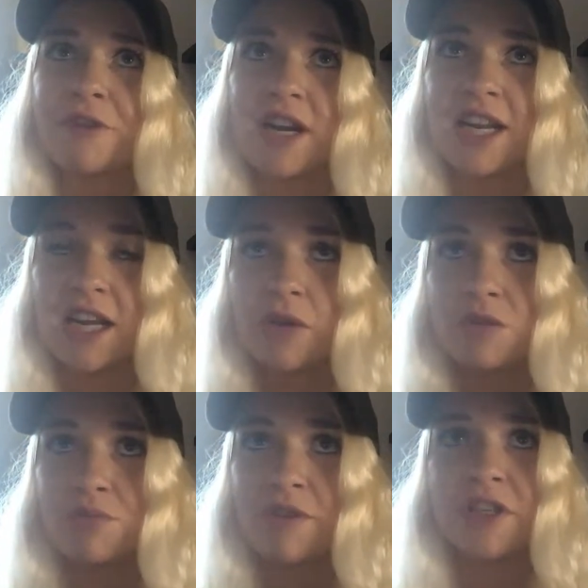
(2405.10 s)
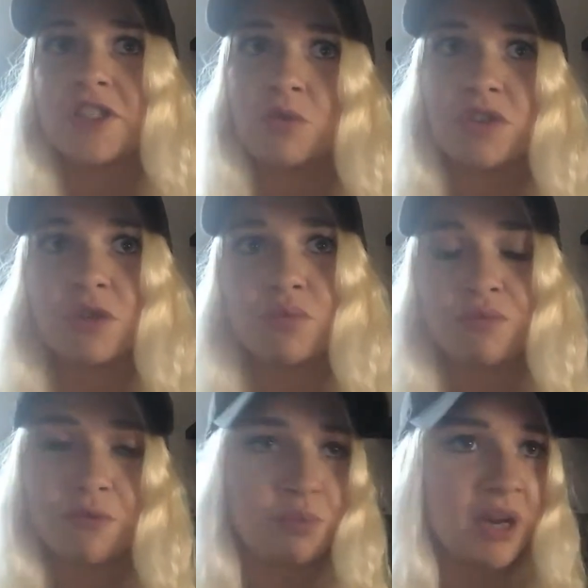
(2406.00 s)
friendly, and I was privileged to watch her
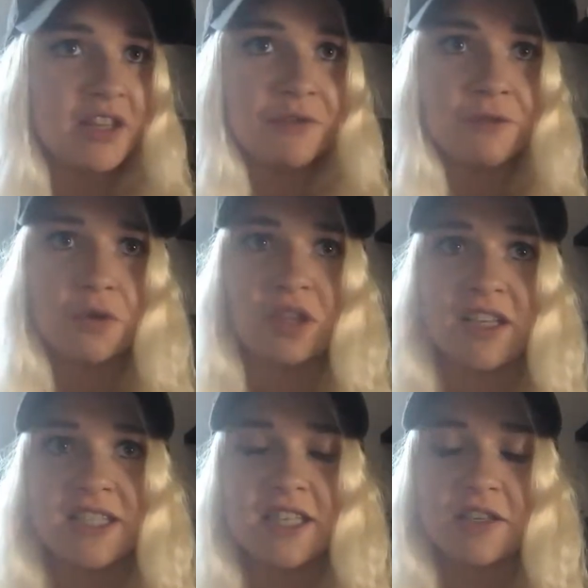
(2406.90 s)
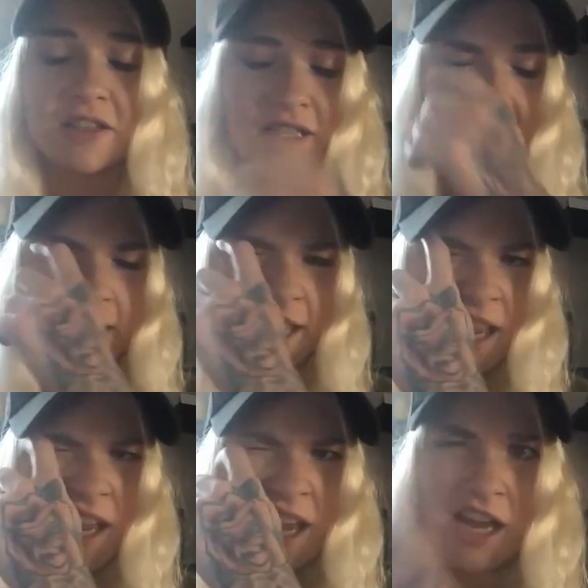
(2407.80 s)
play the full 90 the other day
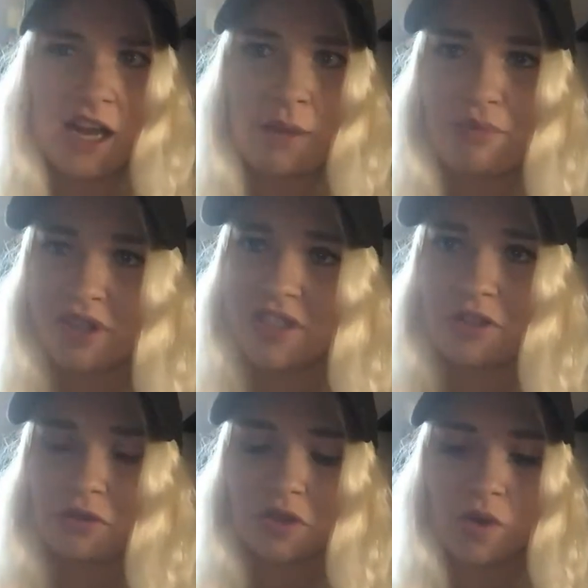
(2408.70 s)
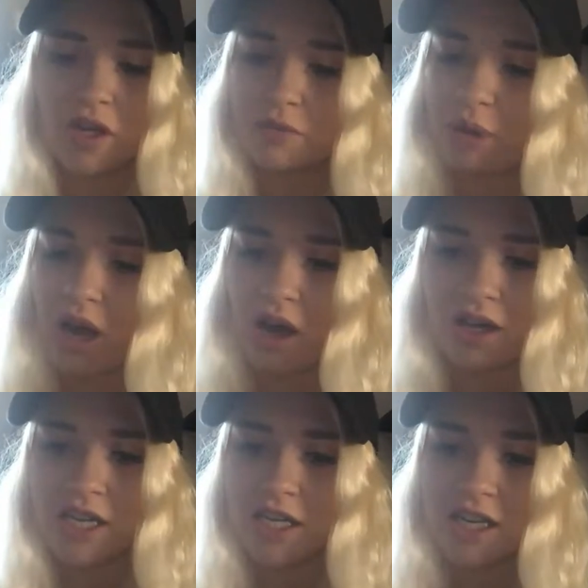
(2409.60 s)
at Bristol at Twerton
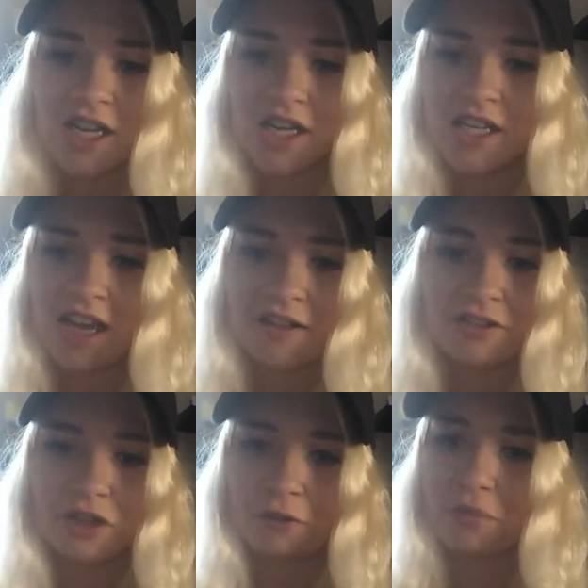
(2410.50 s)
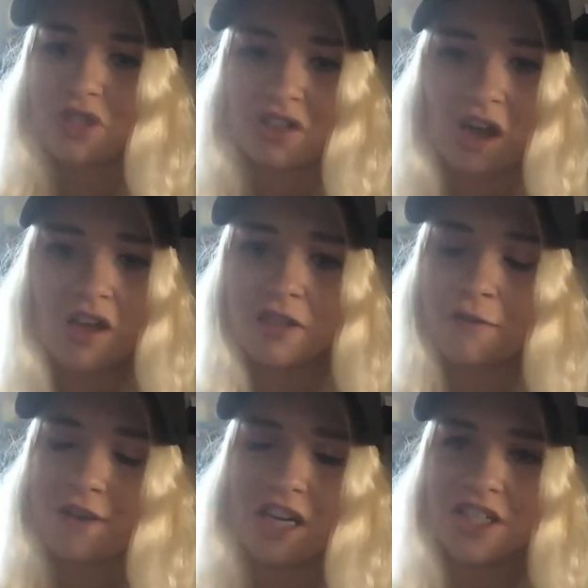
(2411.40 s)
Park. And yeah, just from start to
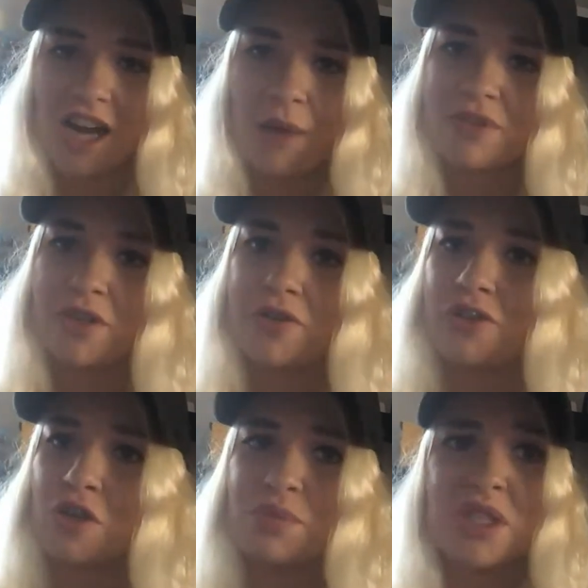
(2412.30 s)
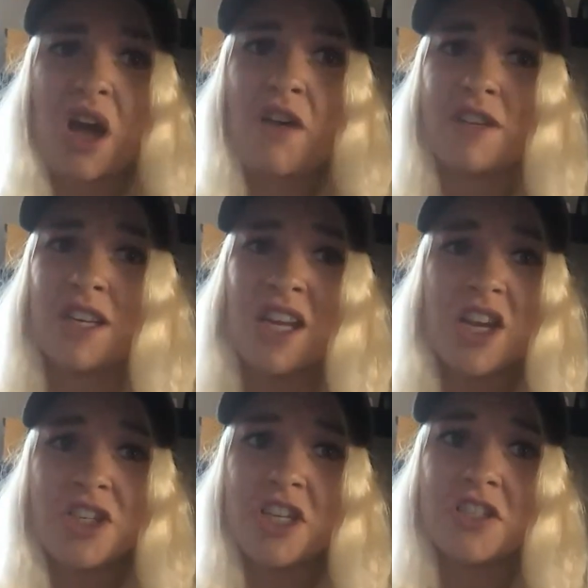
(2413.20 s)
finish, an absolute superstar. And
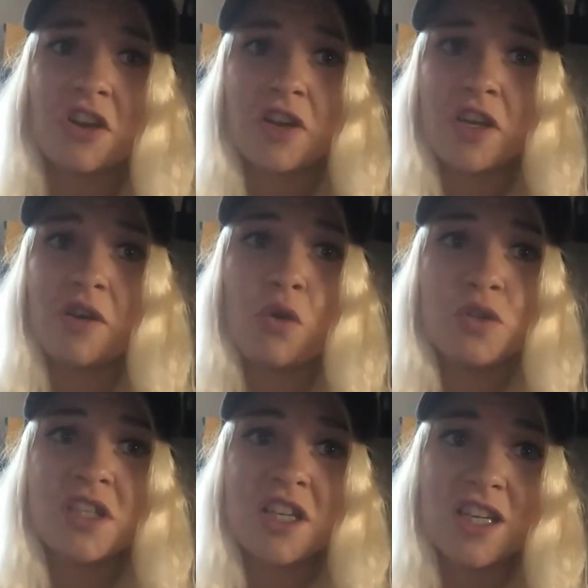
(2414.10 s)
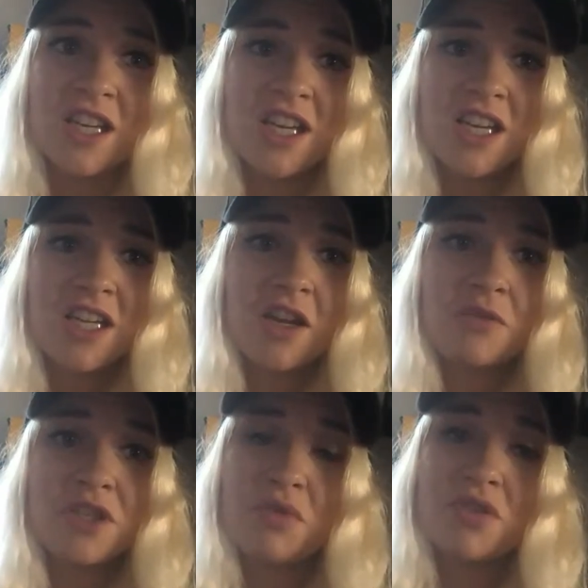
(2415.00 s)
she's got it all to, you
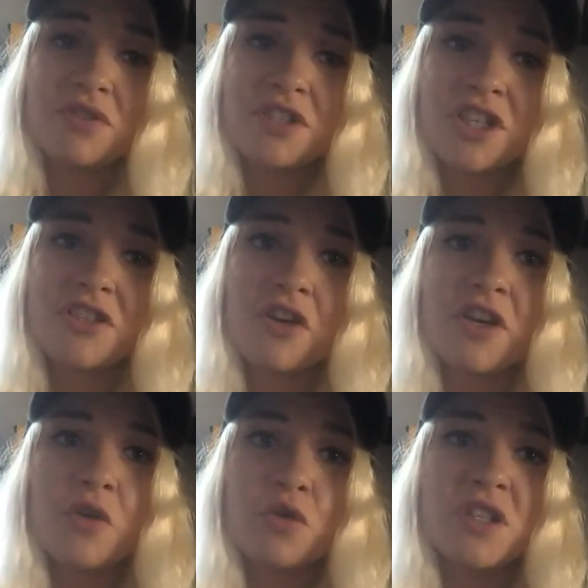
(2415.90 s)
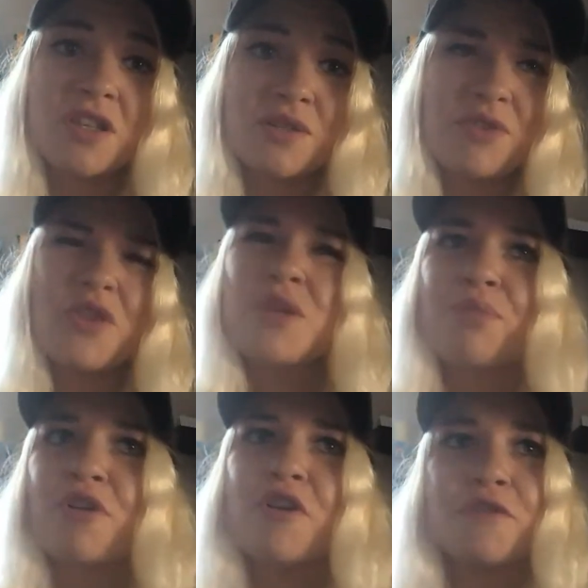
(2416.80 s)
know, she's got it all to, not to
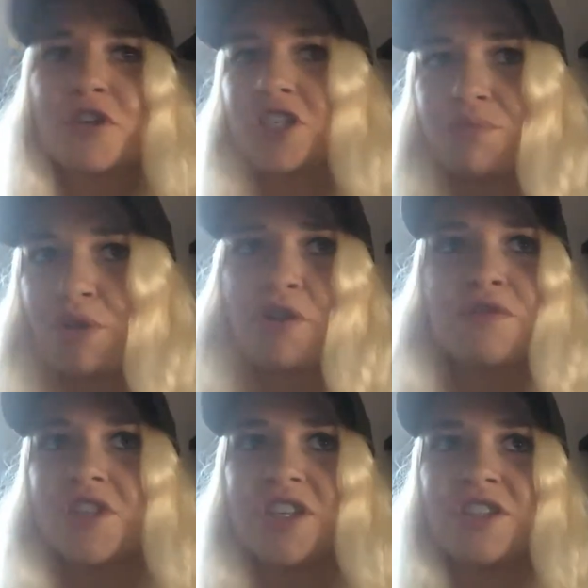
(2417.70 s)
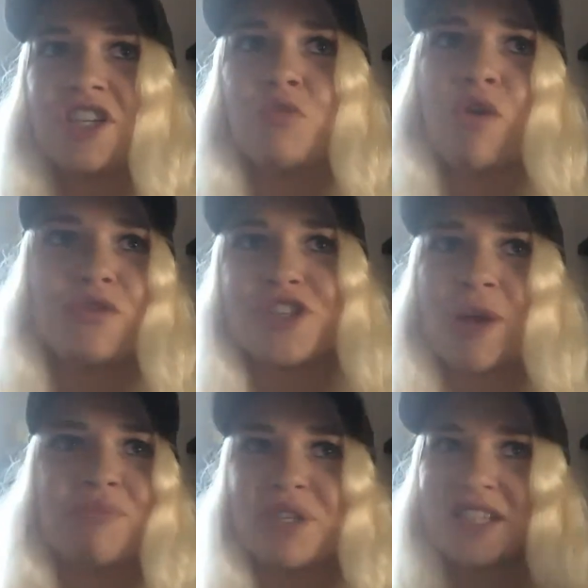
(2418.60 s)
prove, because she's proved she's won
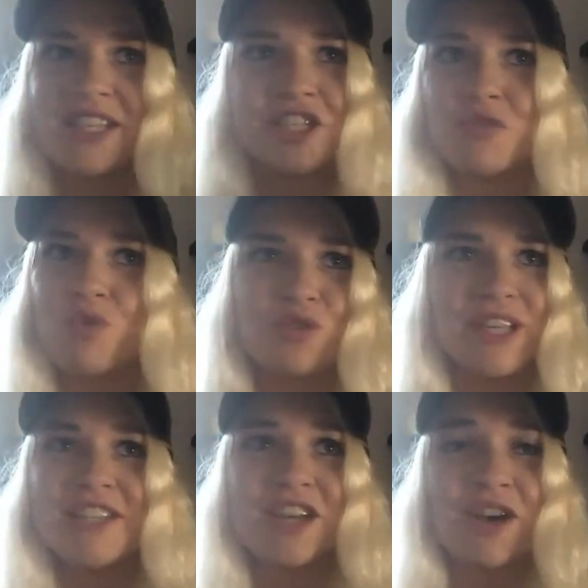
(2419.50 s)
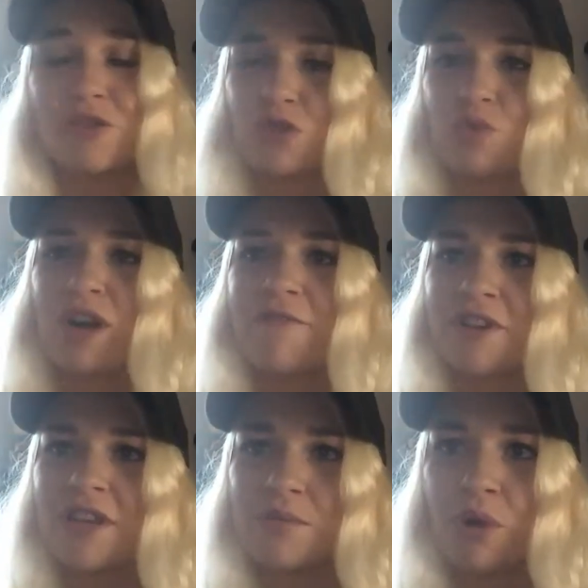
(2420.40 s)
Champions League, she's won league titles, she's won
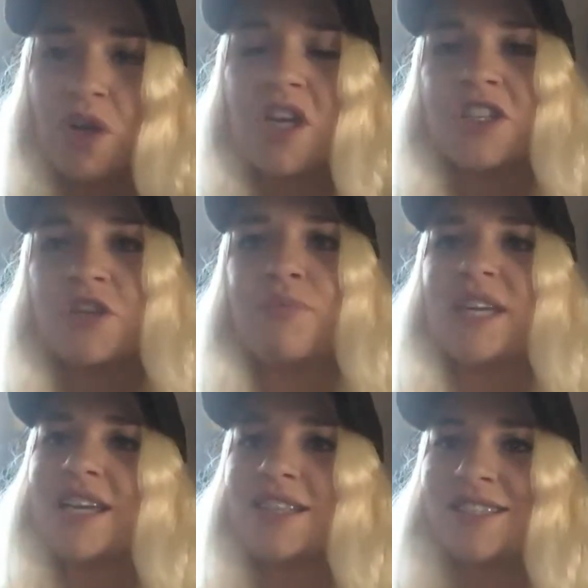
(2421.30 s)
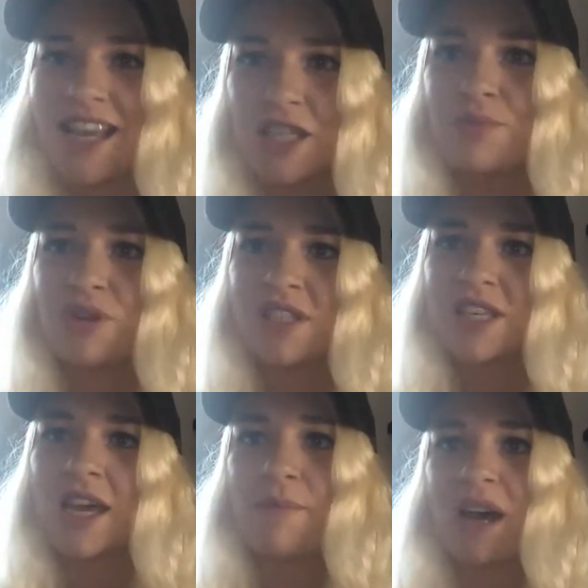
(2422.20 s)
everything, but she'll be desperate
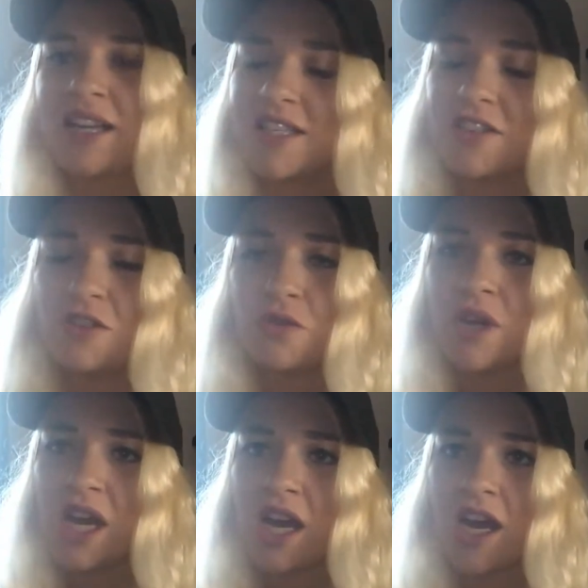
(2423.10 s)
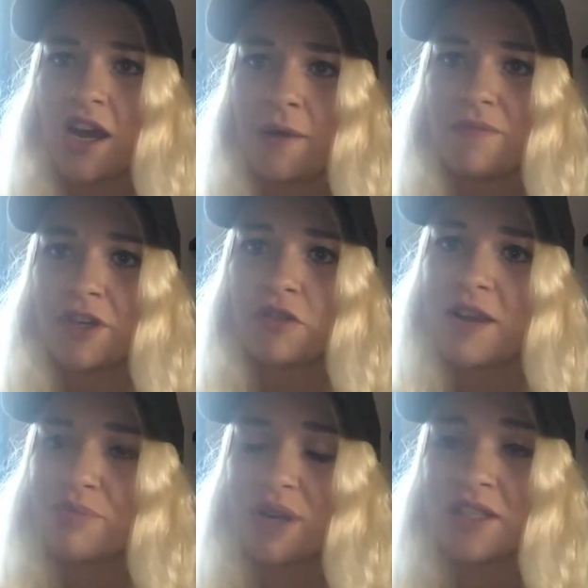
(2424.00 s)
to get back into the
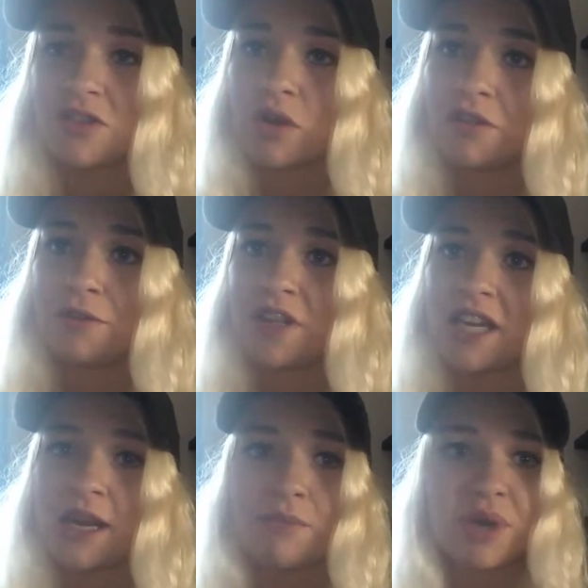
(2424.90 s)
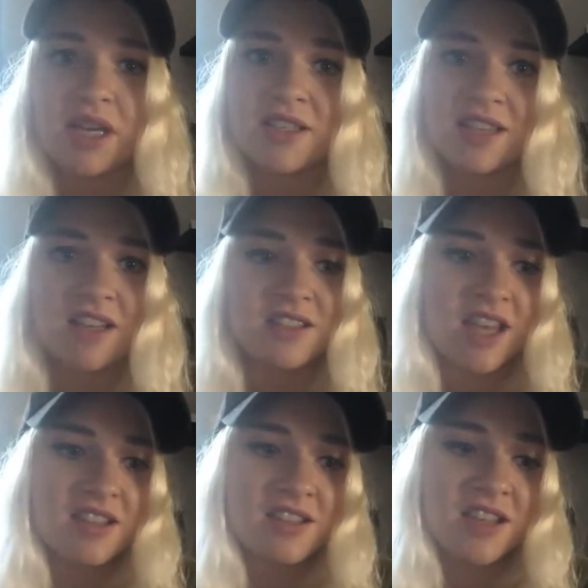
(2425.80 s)
Great Britain squad for the Olympics.
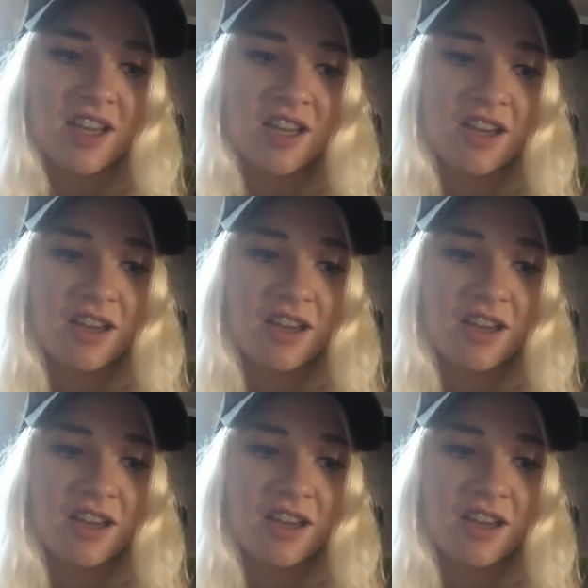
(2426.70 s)
That's